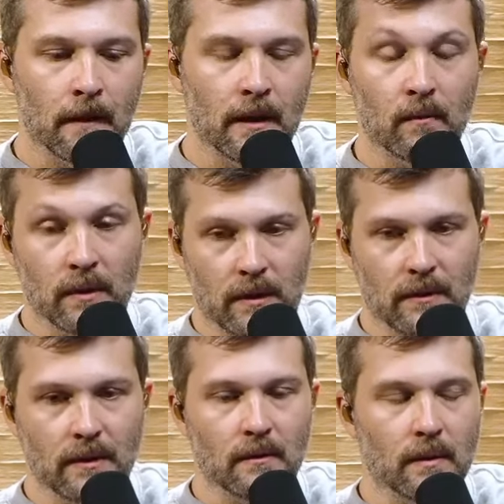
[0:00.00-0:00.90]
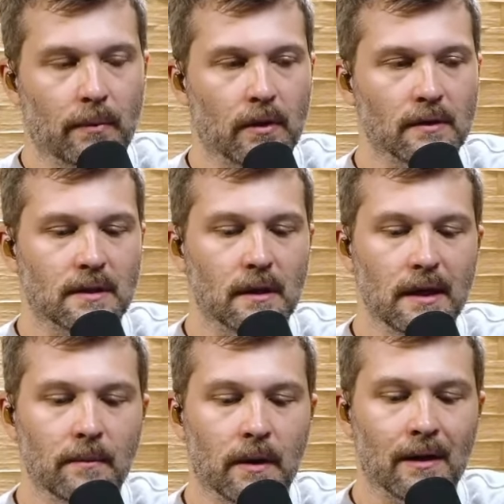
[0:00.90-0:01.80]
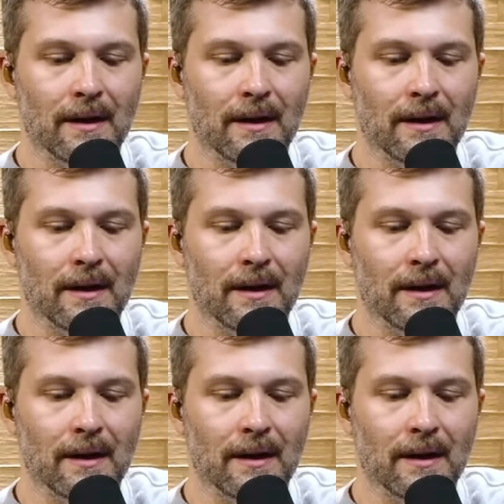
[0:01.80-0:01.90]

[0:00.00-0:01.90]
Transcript: and what you know what Paul is talking about here.